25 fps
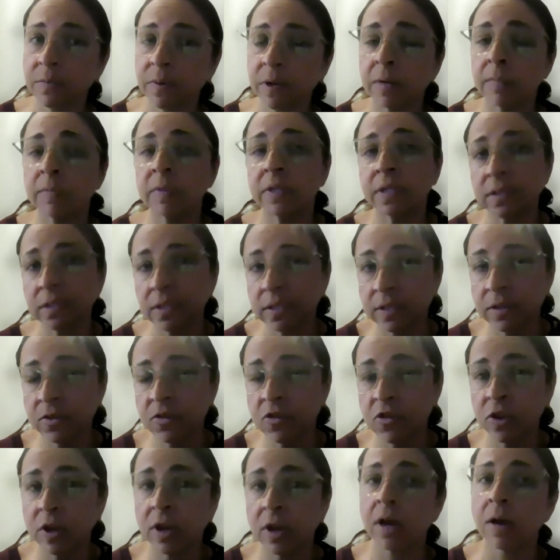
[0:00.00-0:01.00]
pumps and
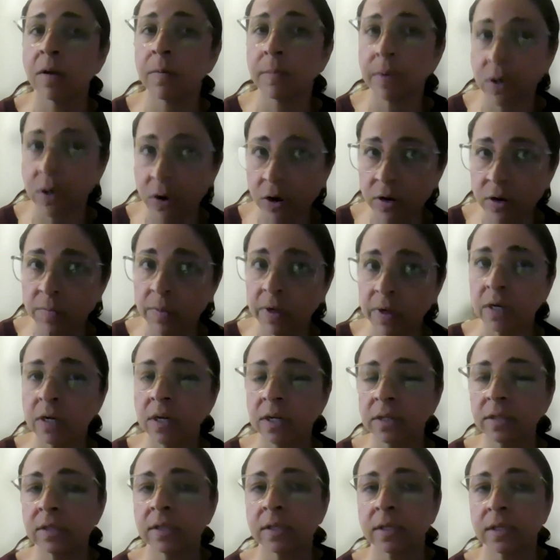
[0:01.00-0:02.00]
CGM and automated
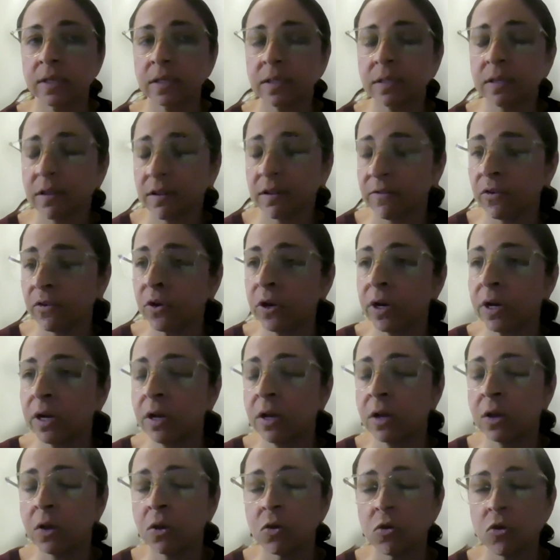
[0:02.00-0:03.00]
insulin
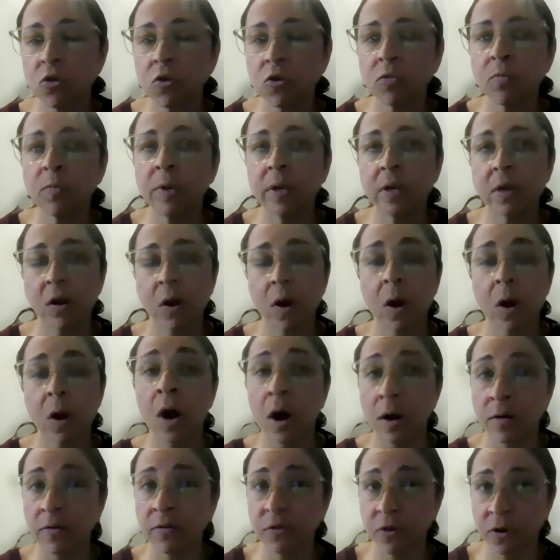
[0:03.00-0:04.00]
delivery should be
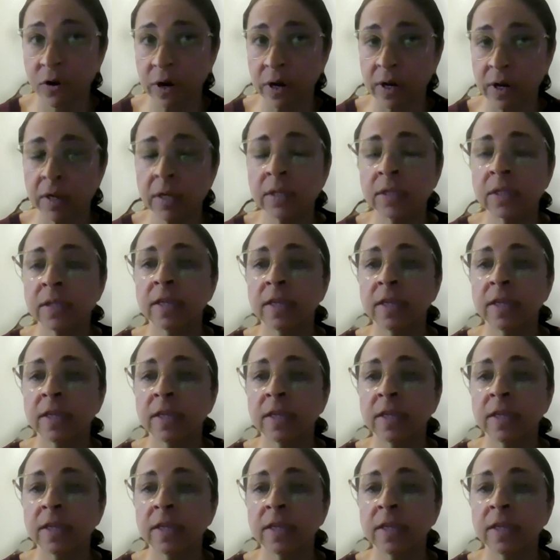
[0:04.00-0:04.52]
offered it.